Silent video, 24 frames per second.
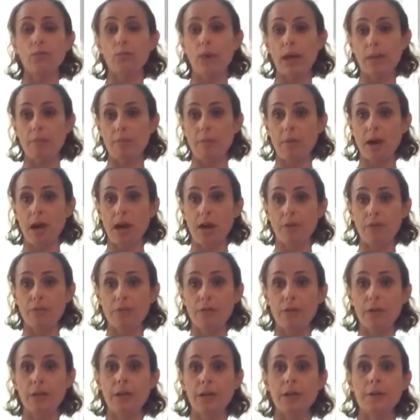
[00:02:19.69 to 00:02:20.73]
wipe them
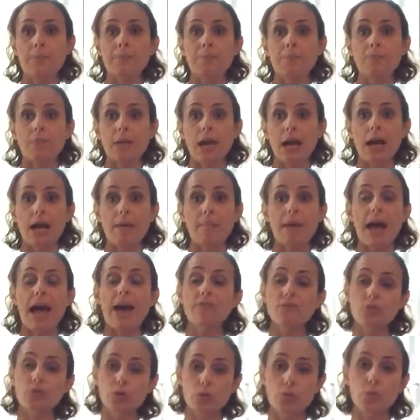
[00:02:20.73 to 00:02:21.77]
off
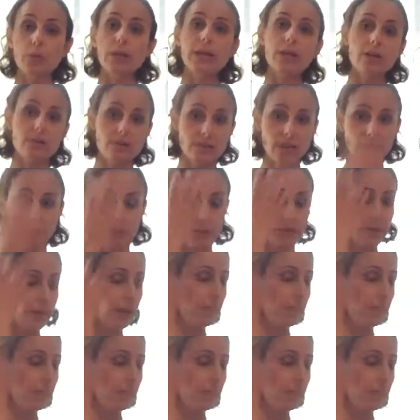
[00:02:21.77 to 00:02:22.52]
after we are done with